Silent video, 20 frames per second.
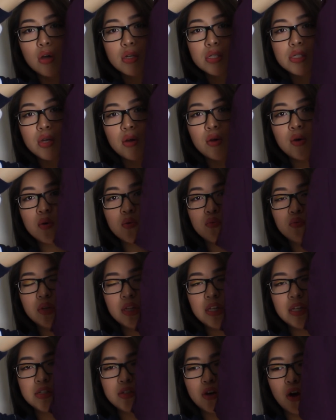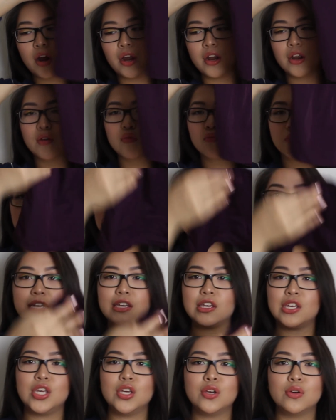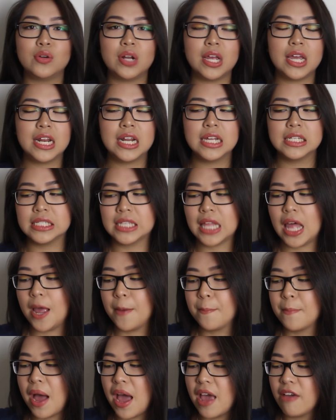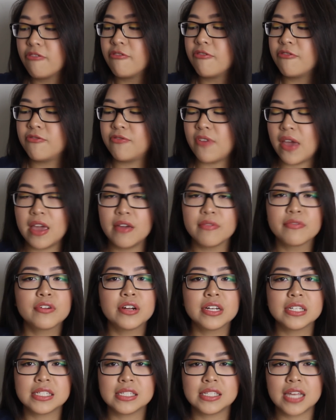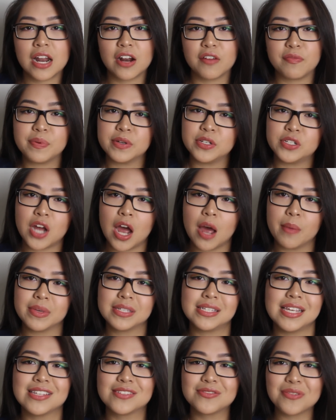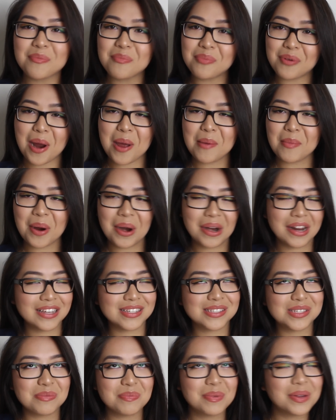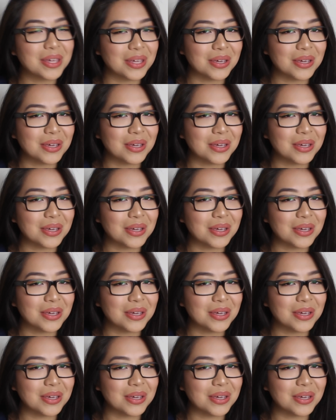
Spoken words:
Also really dark, really cute. It is like my favorite set of pajamas. It's from Primark, it's super